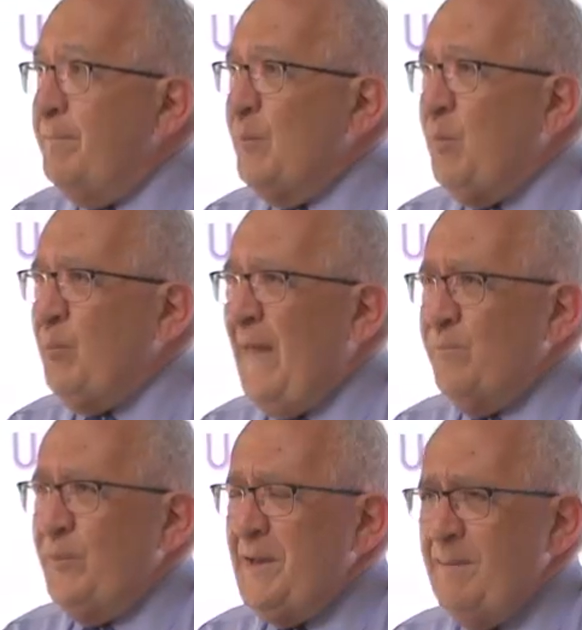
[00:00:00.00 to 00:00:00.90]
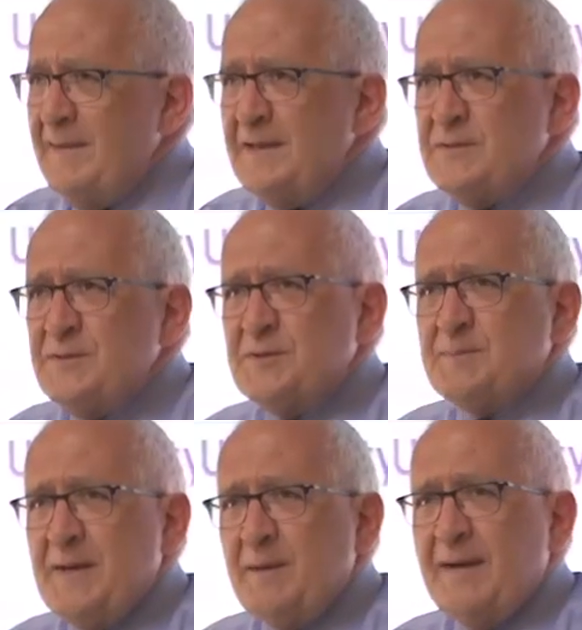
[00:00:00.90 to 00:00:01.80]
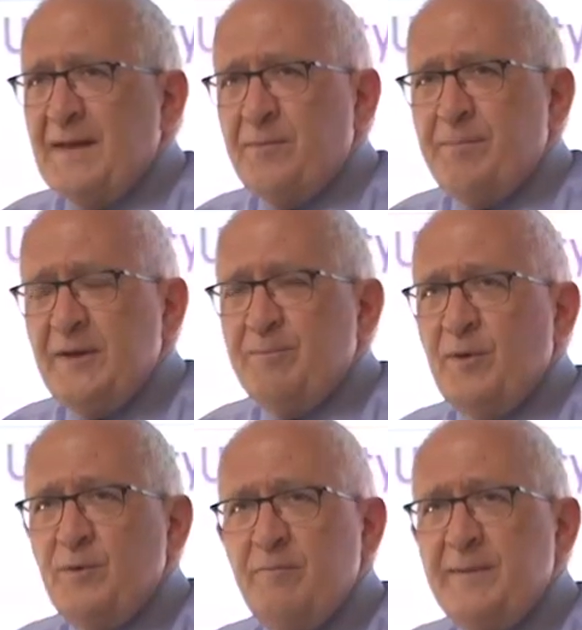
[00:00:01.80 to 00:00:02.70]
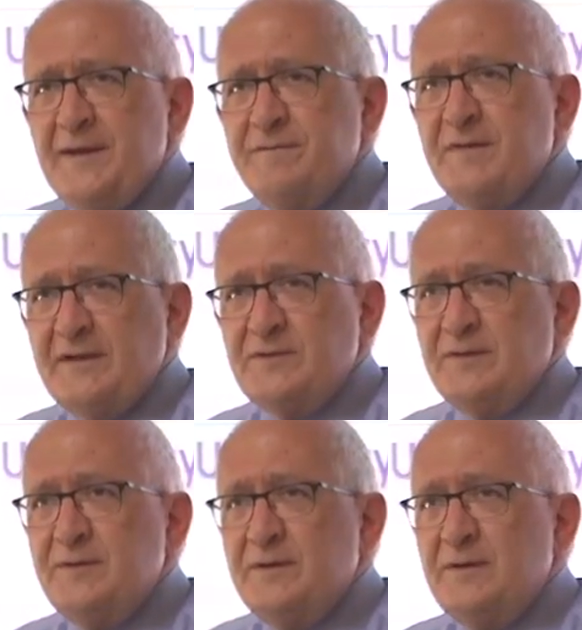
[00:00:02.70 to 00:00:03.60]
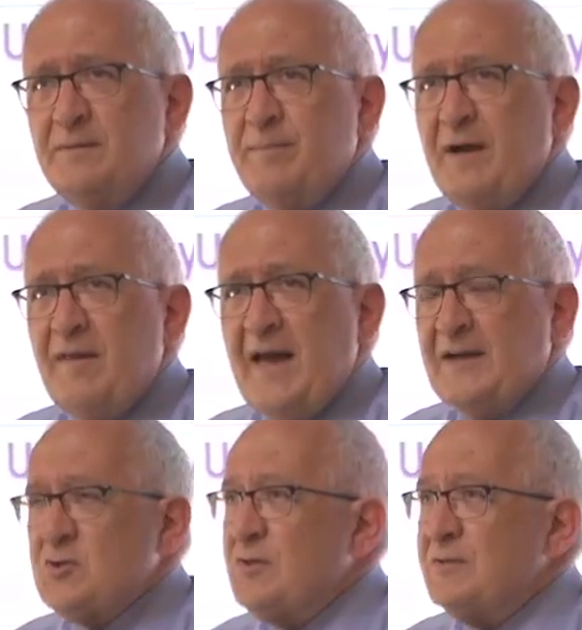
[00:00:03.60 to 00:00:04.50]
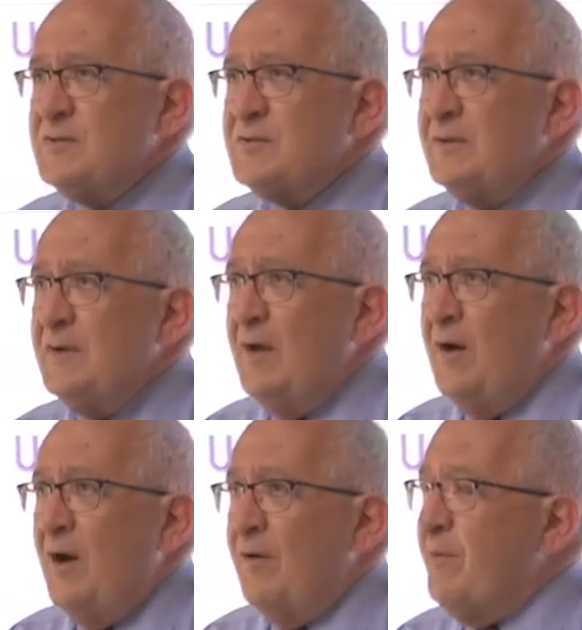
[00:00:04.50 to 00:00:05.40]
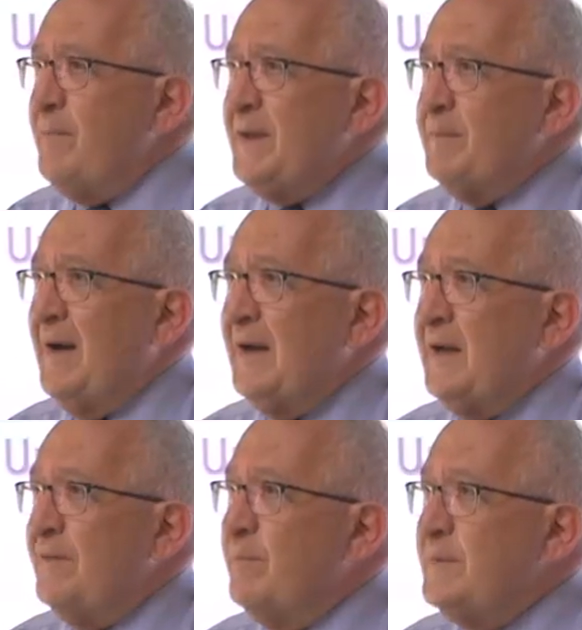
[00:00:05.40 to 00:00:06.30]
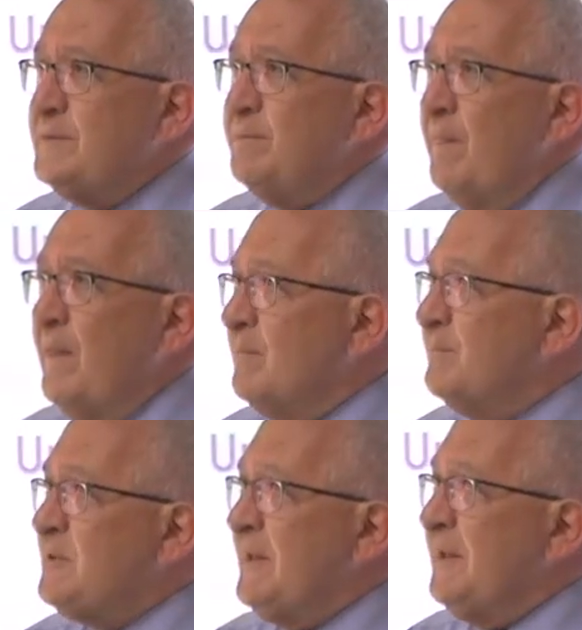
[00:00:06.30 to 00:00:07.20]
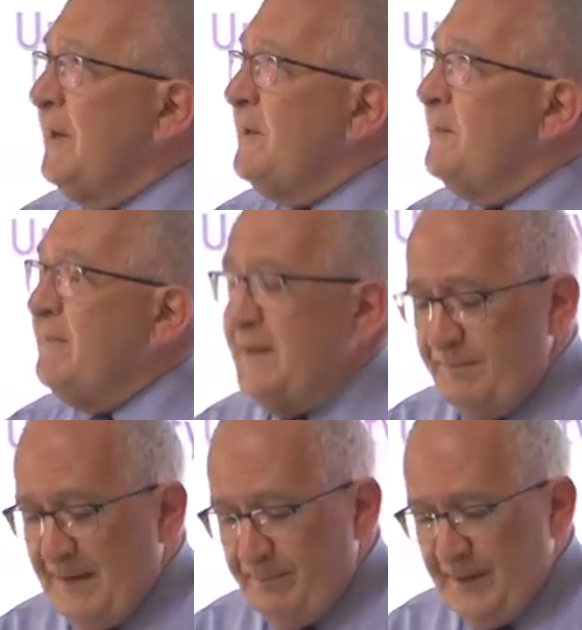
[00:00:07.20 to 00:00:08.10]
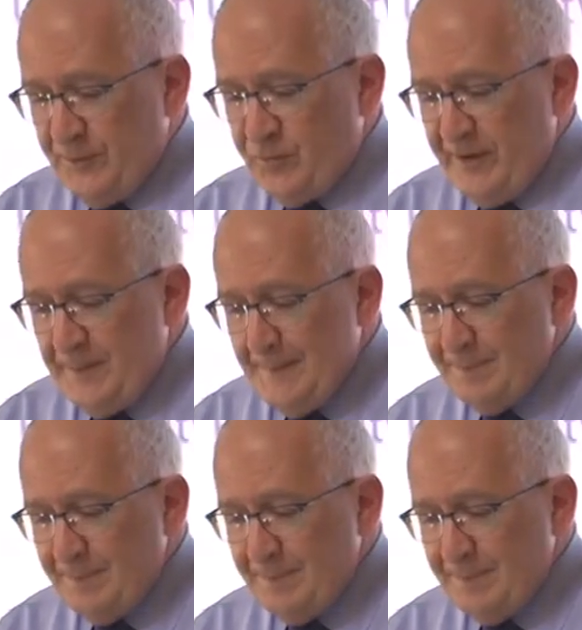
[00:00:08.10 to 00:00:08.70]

But what that really means is to speak about the people who have been affected by the actions of the Myanmar government, particularly the Myanmar military.